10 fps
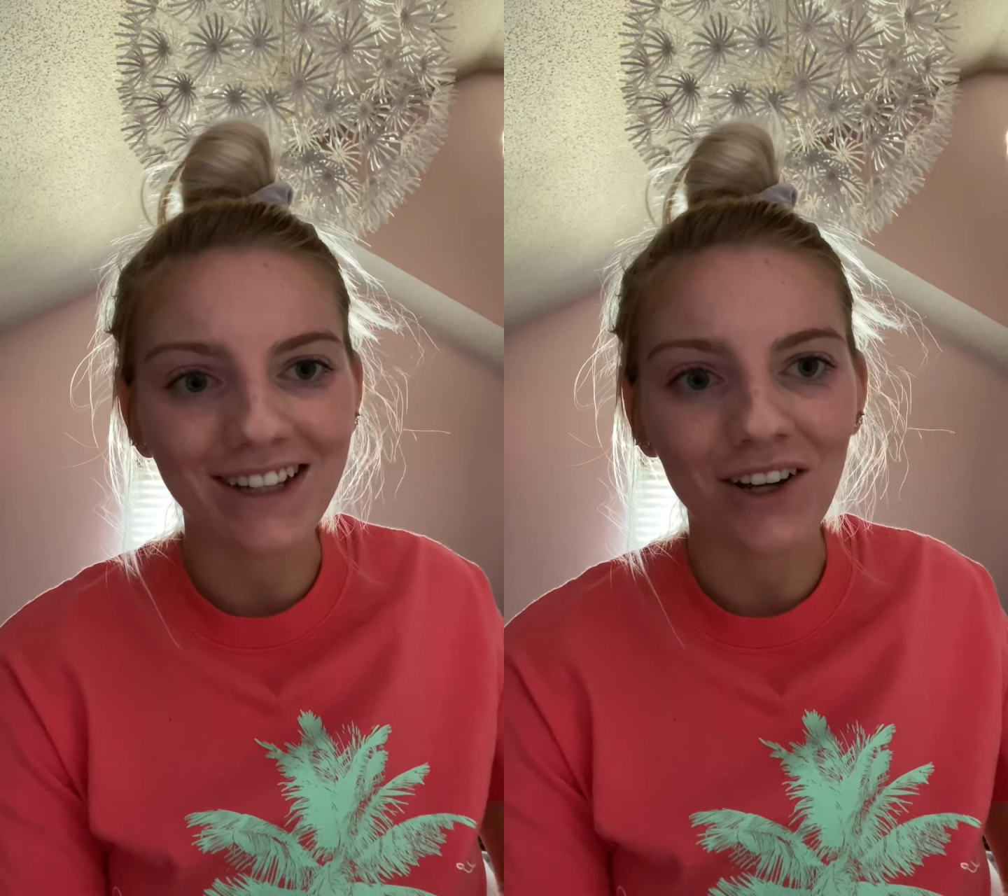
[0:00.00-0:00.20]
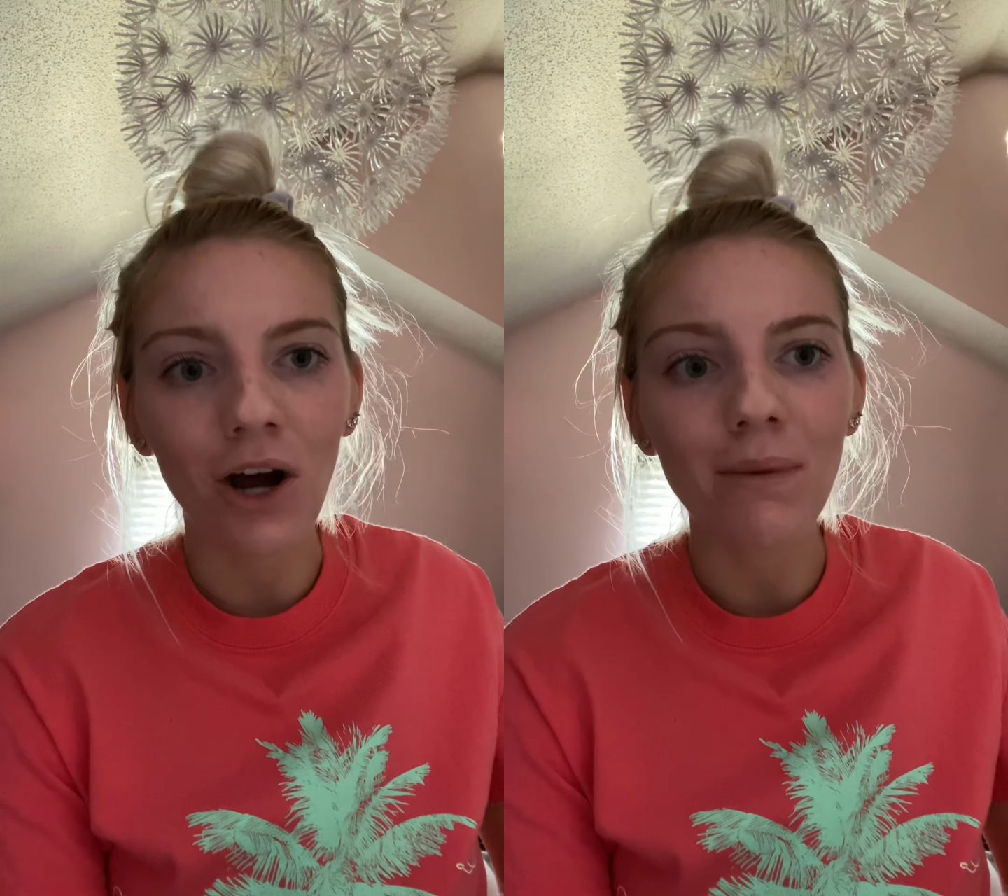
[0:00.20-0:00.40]

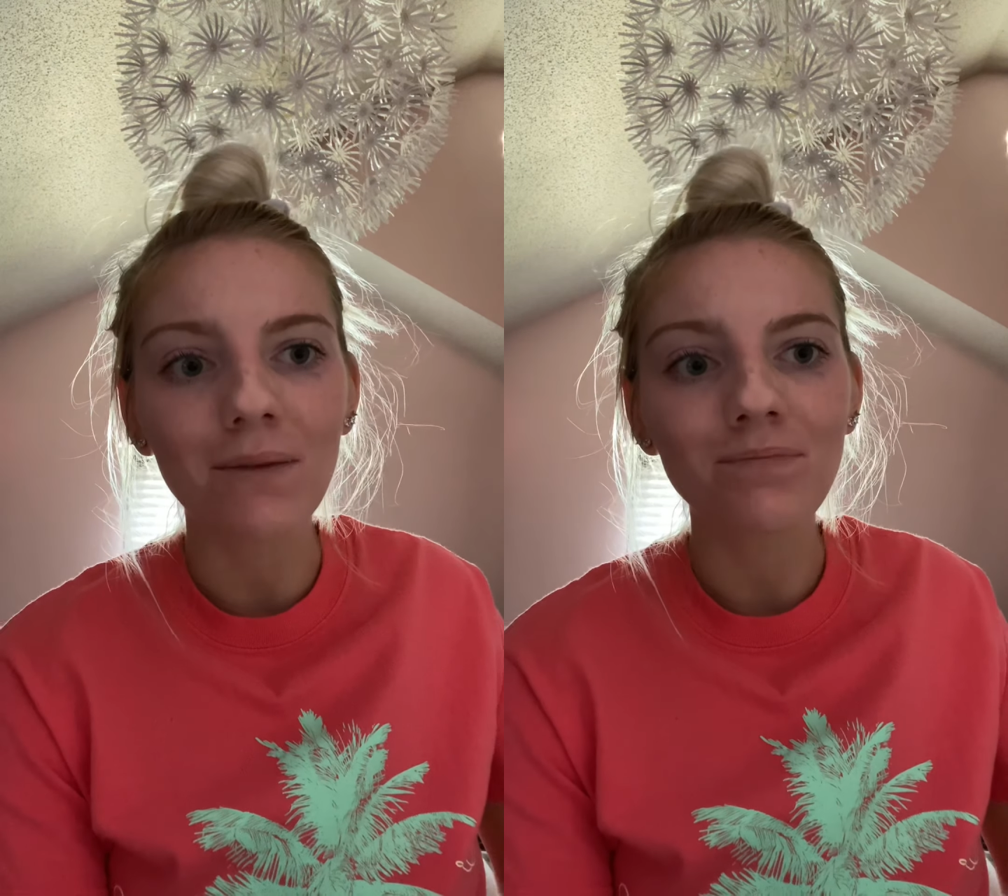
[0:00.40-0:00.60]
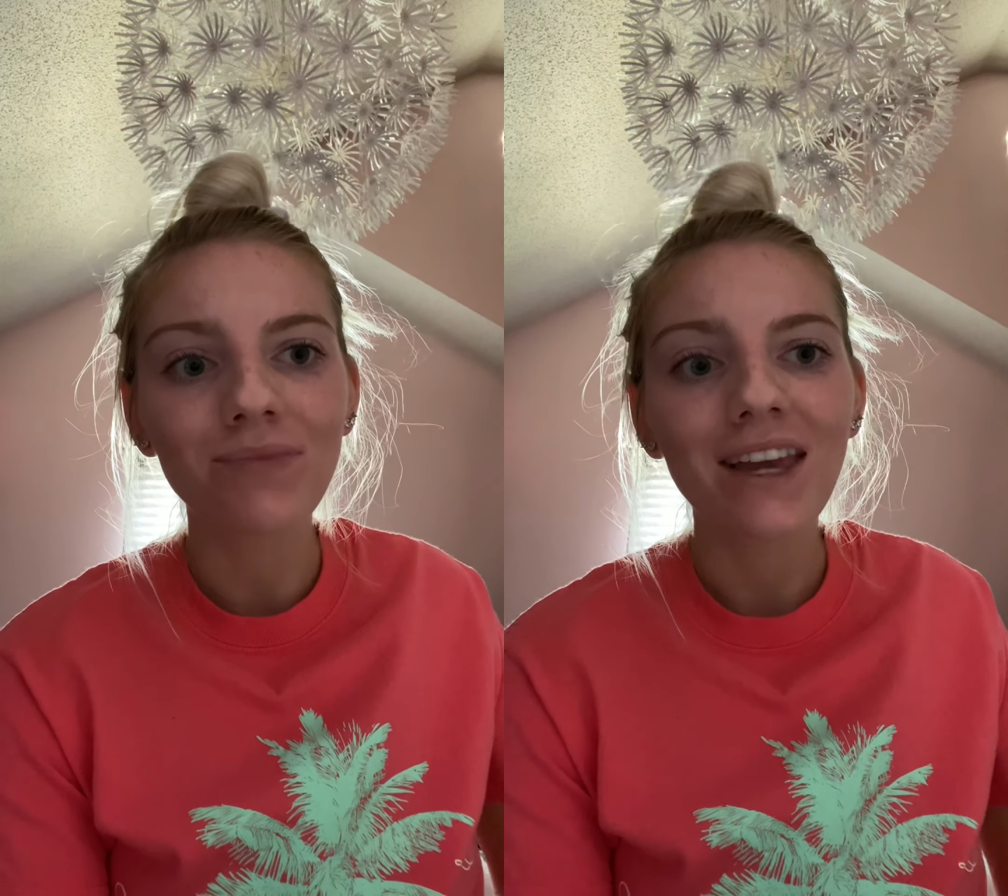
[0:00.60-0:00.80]
in
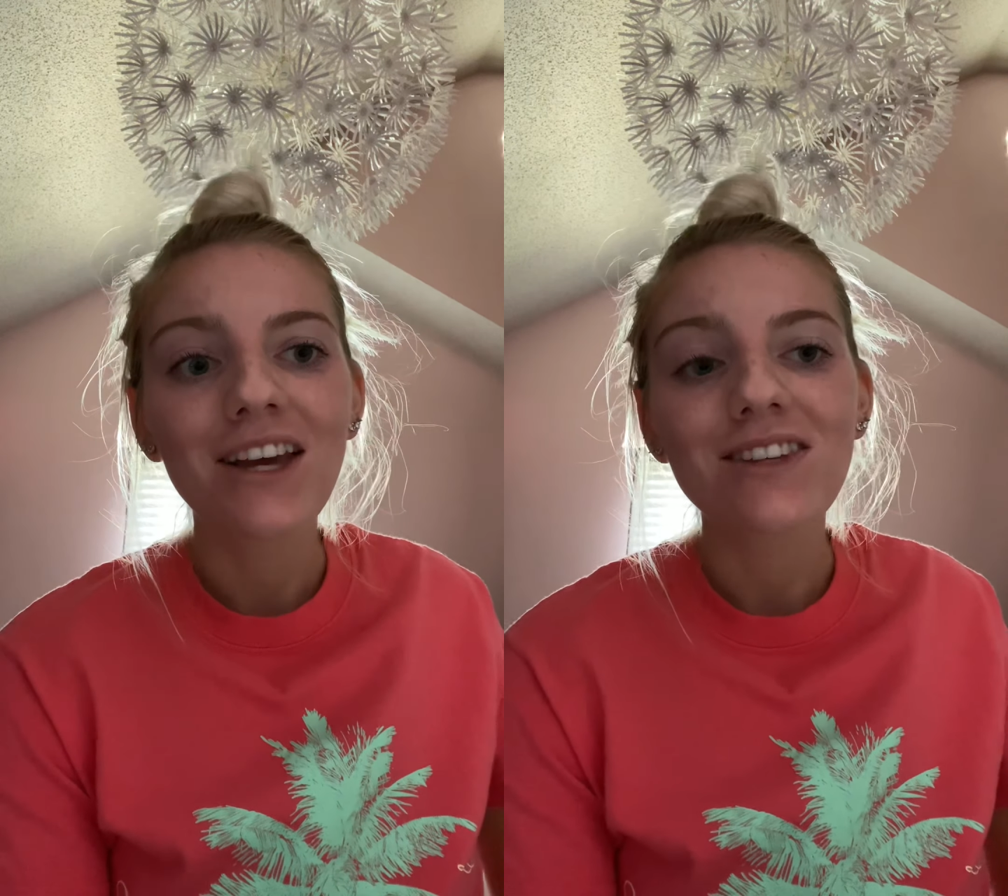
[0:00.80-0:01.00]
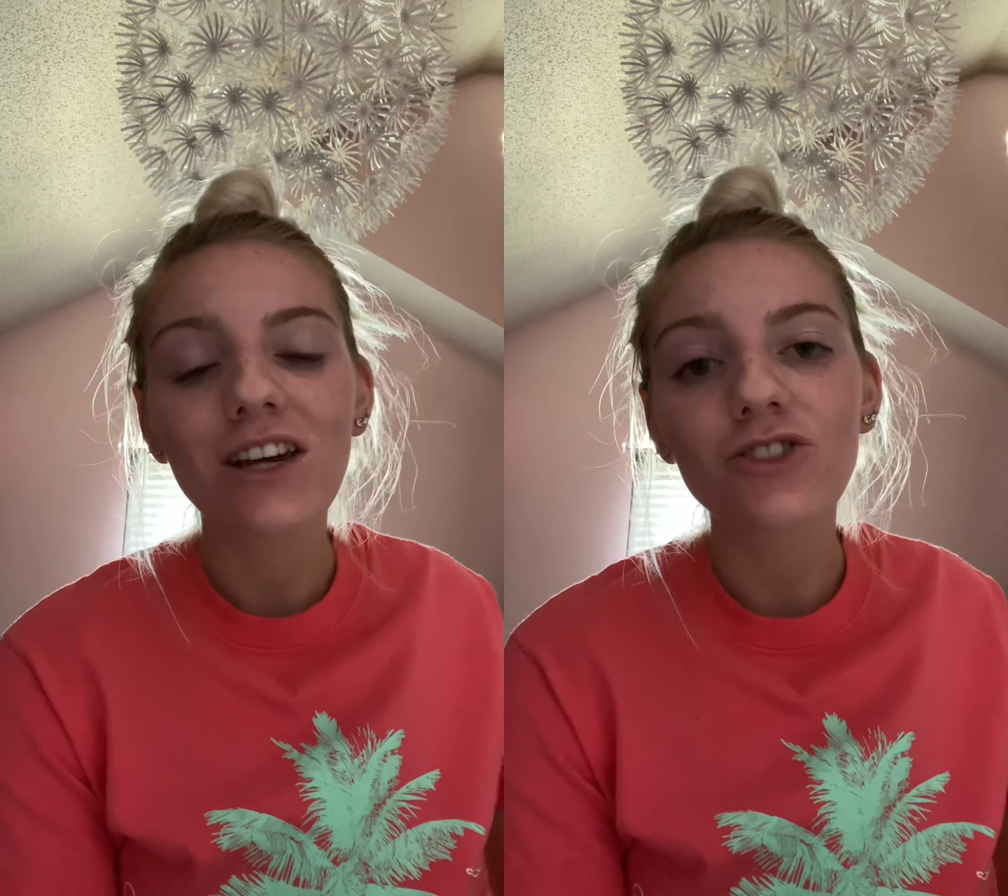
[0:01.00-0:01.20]
common,
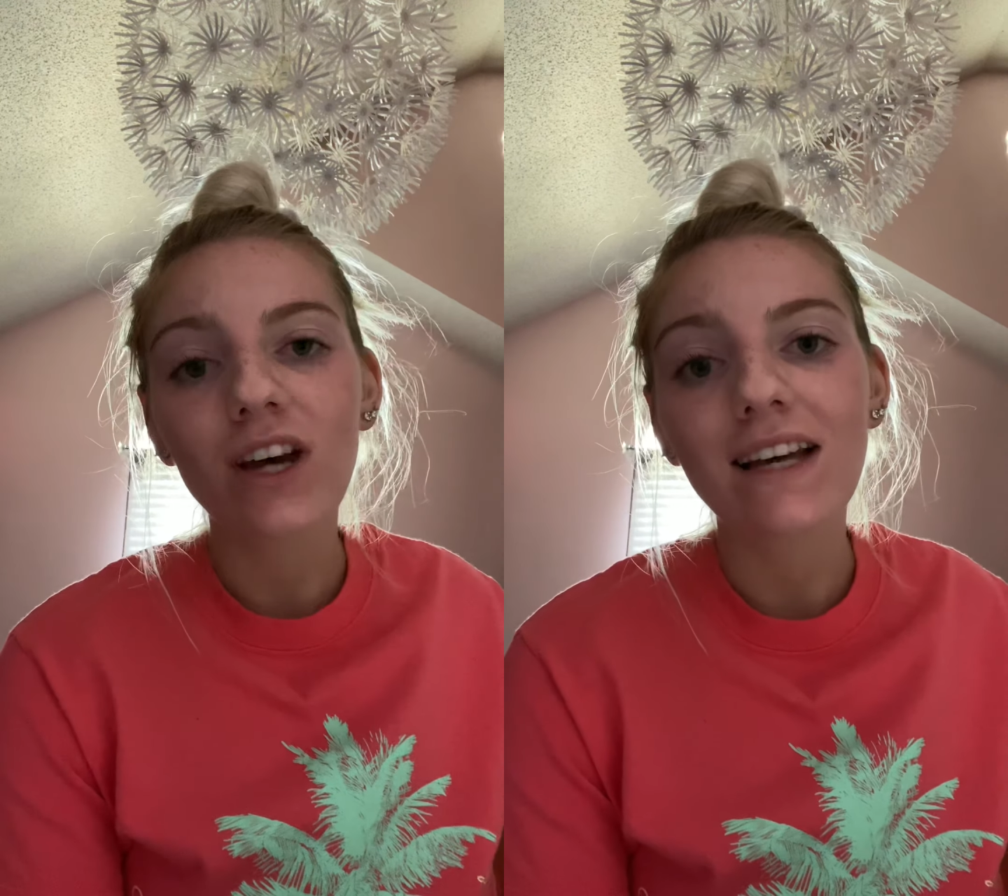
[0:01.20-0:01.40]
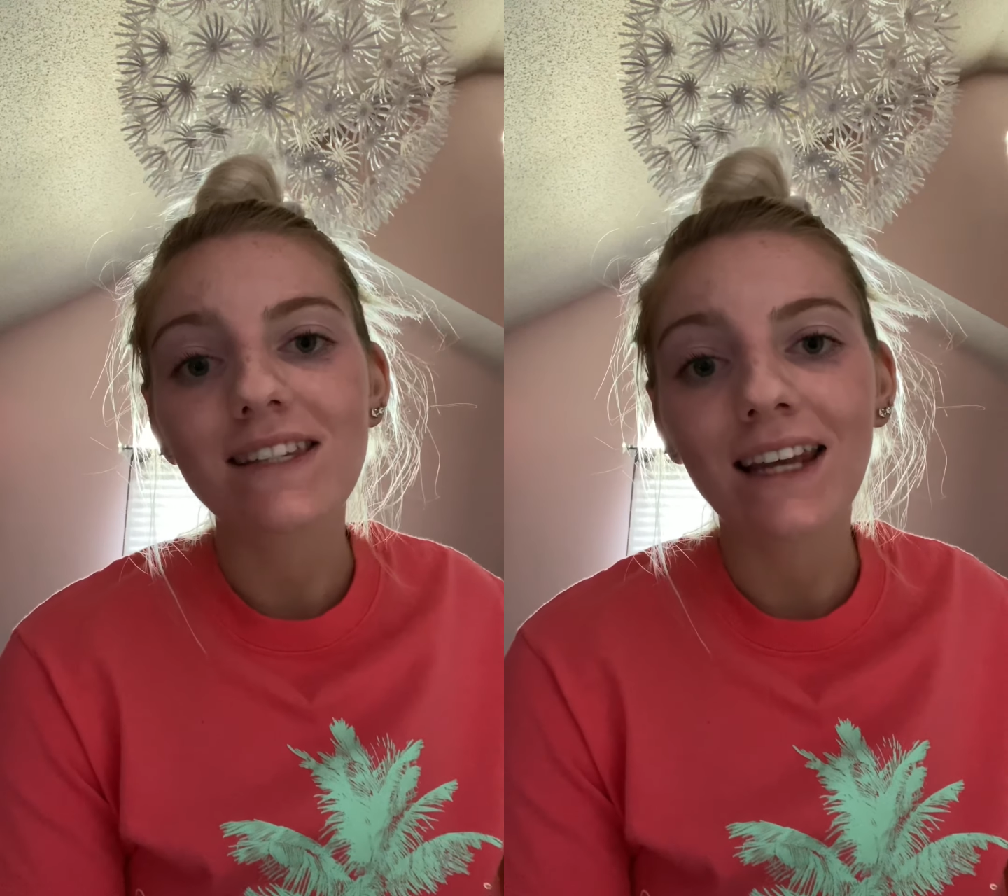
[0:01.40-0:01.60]
such
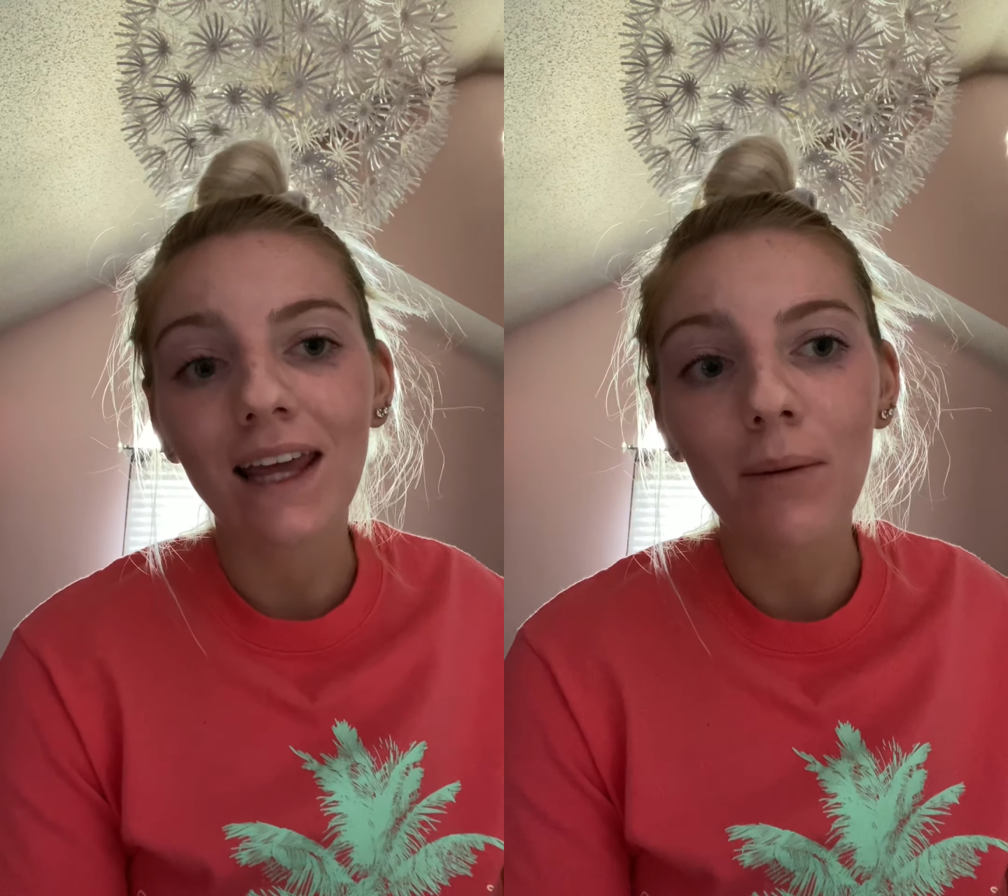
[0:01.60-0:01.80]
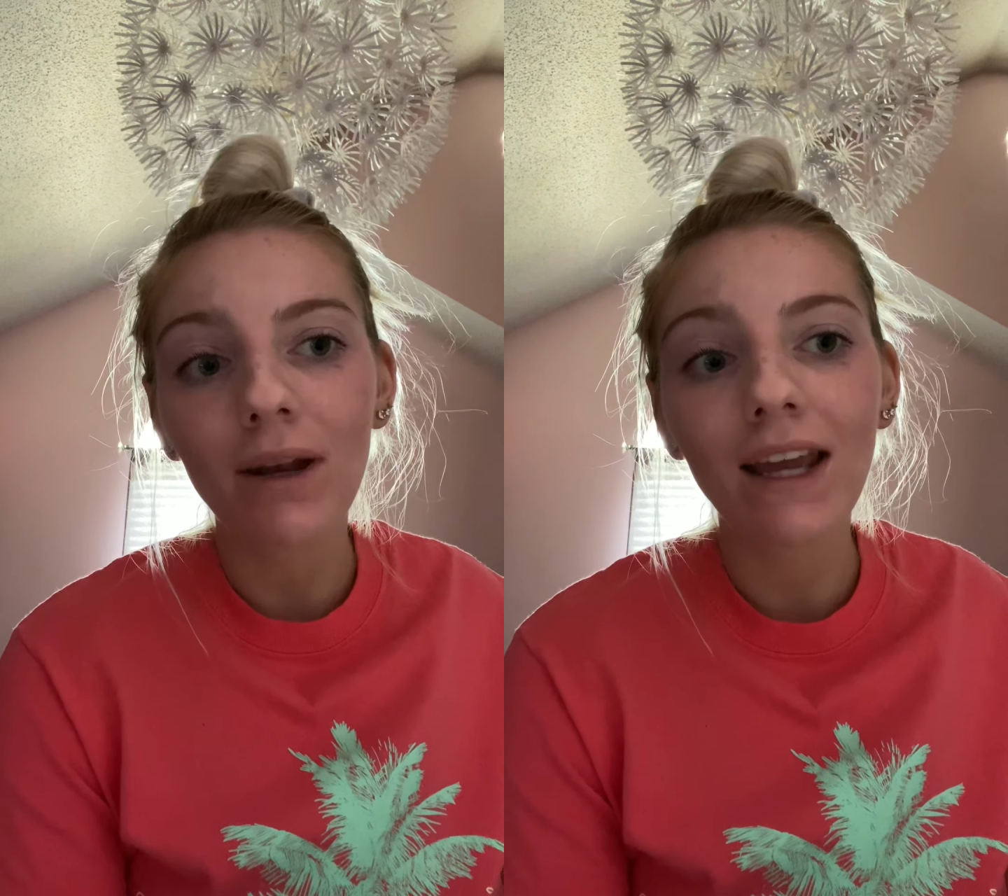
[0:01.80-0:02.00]
as
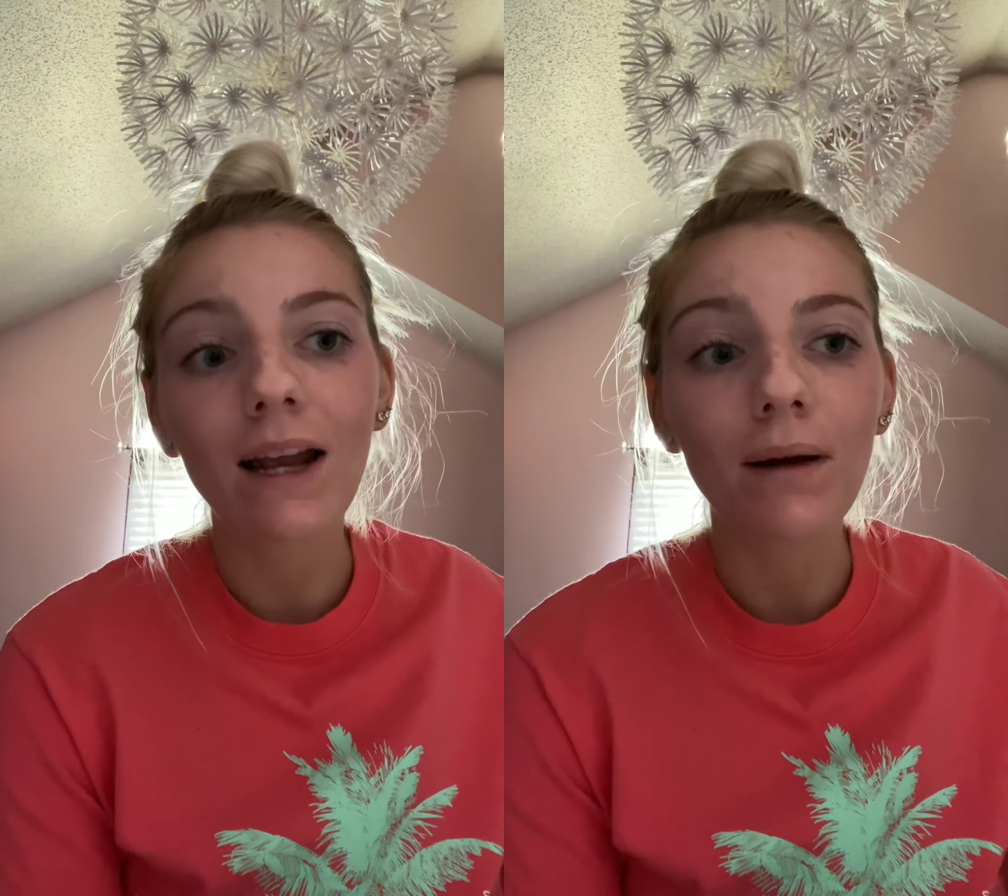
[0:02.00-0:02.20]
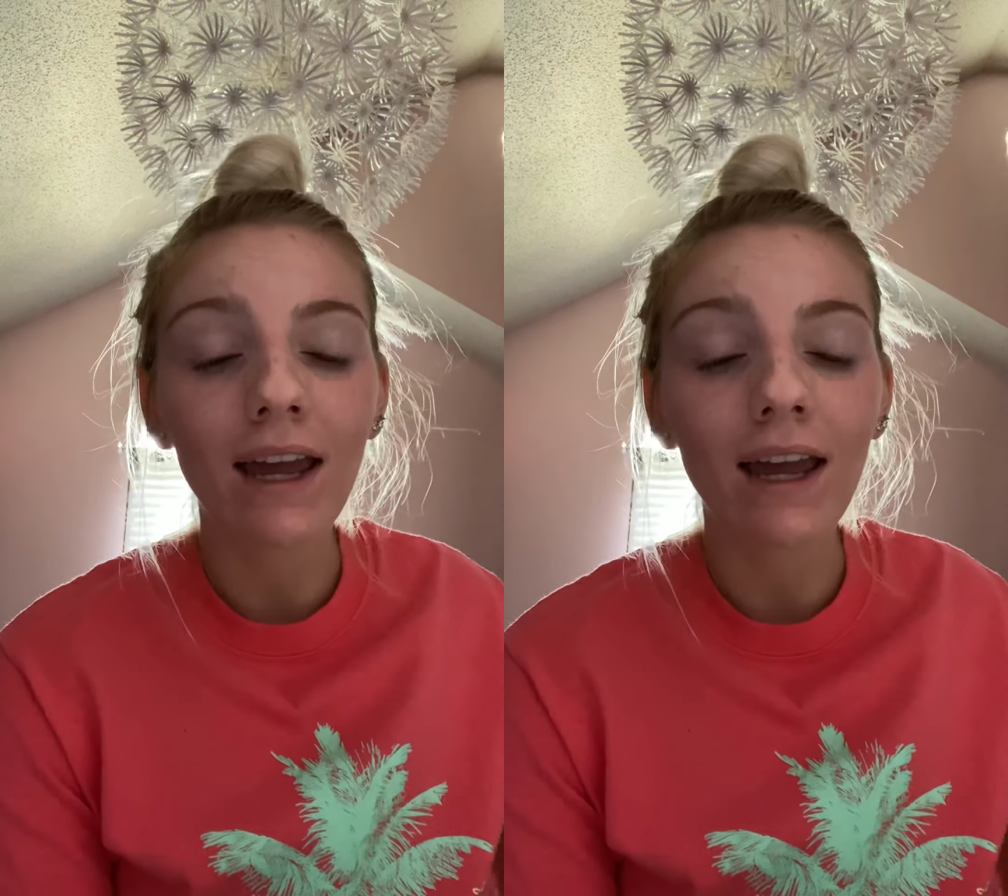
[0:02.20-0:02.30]
inhibiting